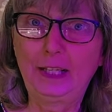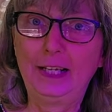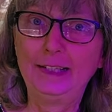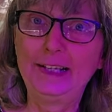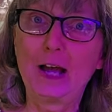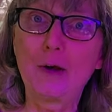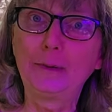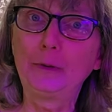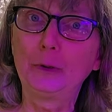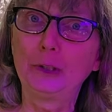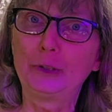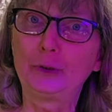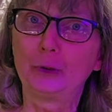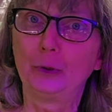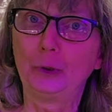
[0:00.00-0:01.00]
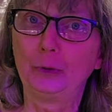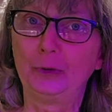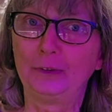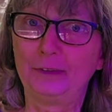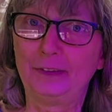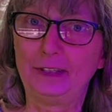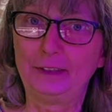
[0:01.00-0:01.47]
And now I'm going to show you the
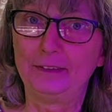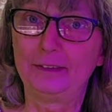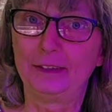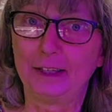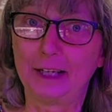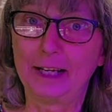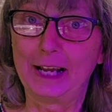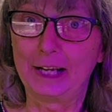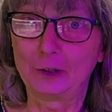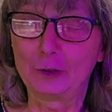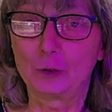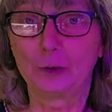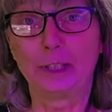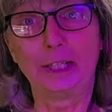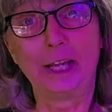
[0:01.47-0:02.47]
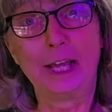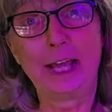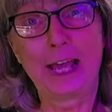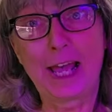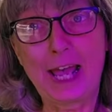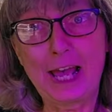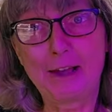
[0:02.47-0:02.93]
seeds that I actually
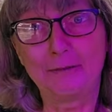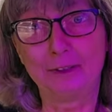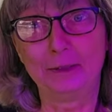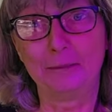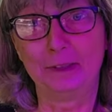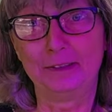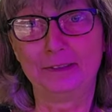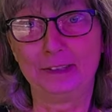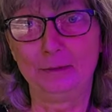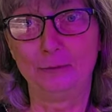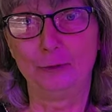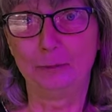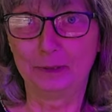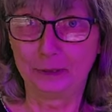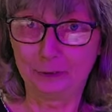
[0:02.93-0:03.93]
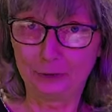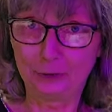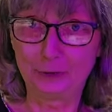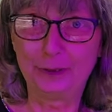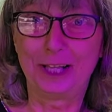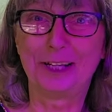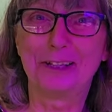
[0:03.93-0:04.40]
have in my seed room. And to
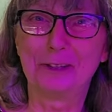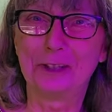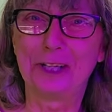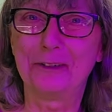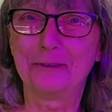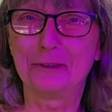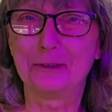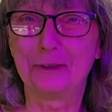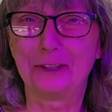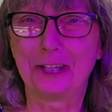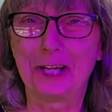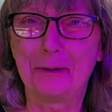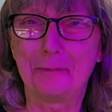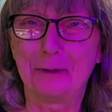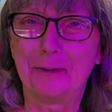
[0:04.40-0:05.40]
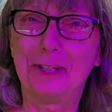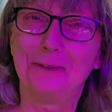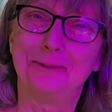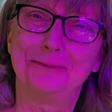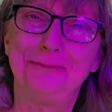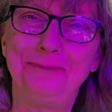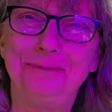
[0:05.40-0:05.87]
do that, I'm going to have to turn the camera around.